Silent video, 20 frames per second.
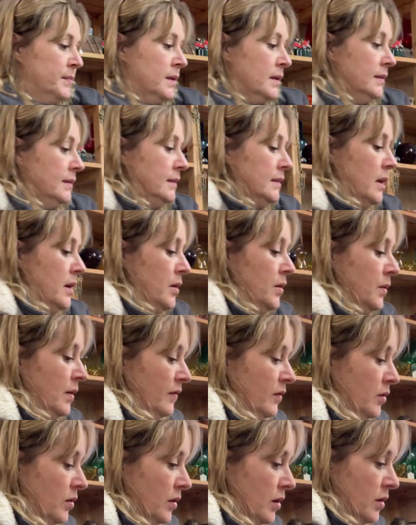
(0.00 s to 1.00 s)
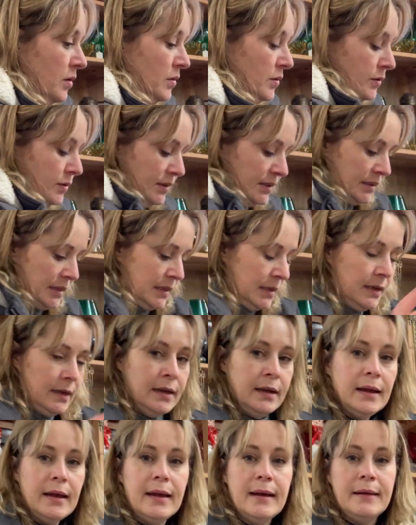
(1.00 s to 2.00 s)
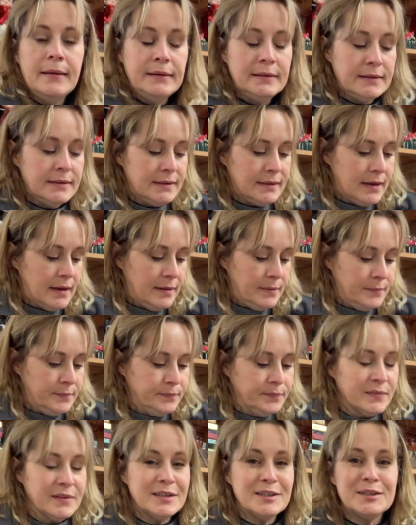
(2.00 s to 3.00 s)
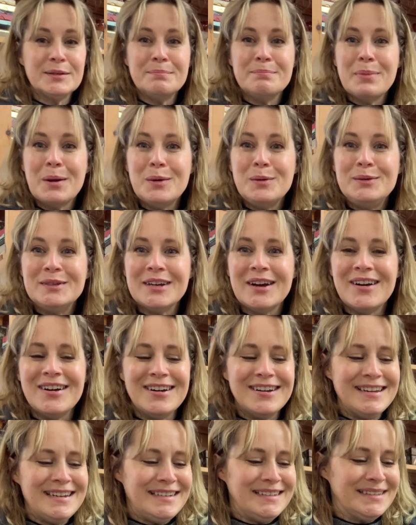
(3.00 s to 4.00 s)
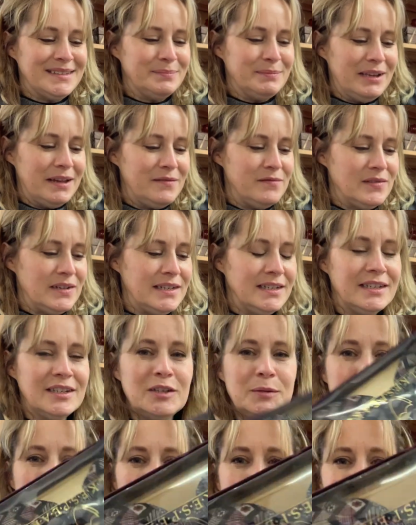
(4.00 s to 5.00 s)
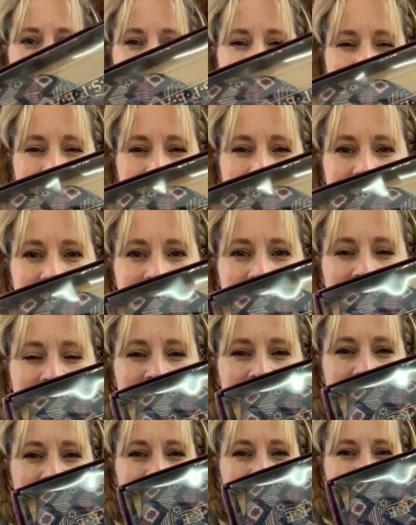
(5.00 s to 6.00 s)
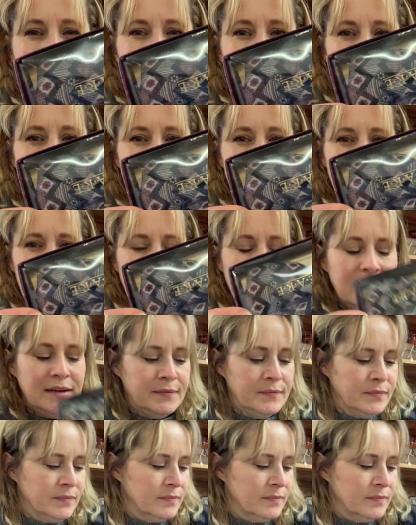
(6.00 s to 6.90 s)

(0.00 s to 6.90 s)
So I got those and um, some bow ties, some like vintage bow ties. You see,